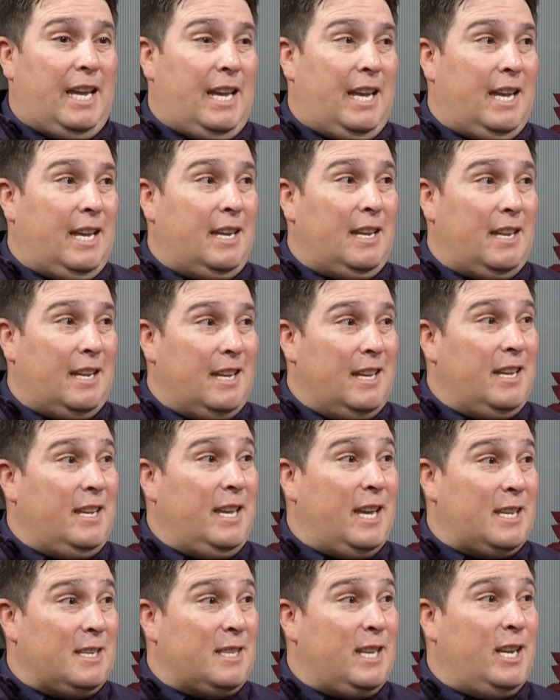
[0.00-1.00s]
and
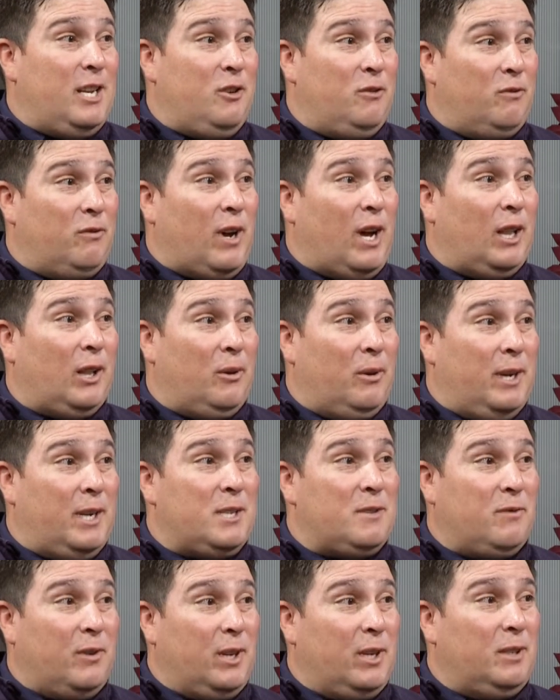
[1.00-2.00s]
yes, they do follow, and
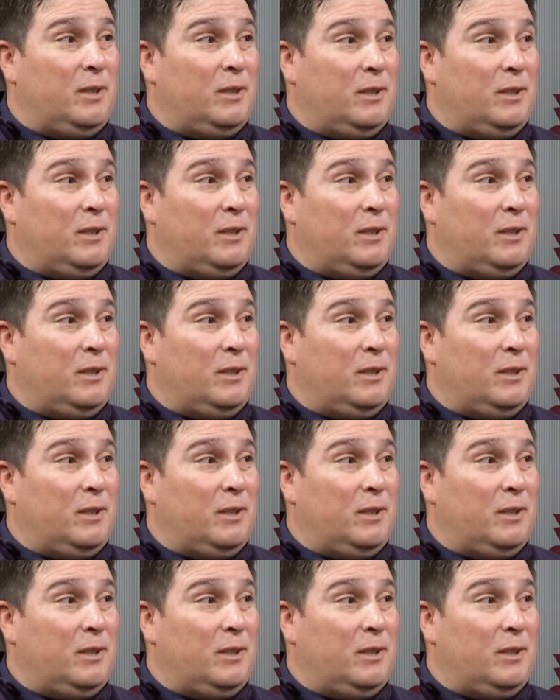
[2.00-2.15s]
it's fun.